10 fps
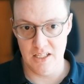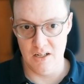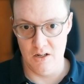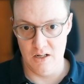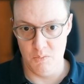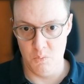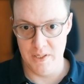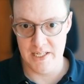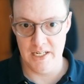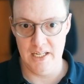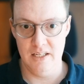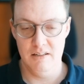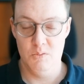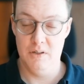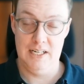weakening,
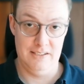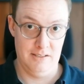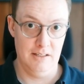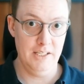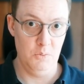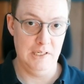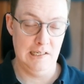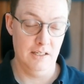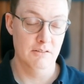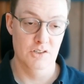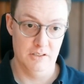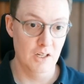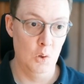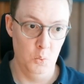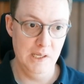well, not slight weakening, just
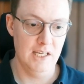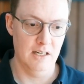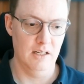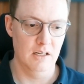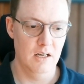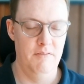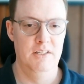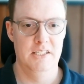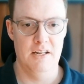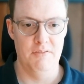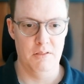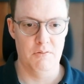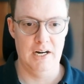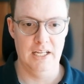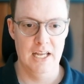a weakening of the 7th
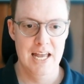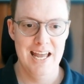rank,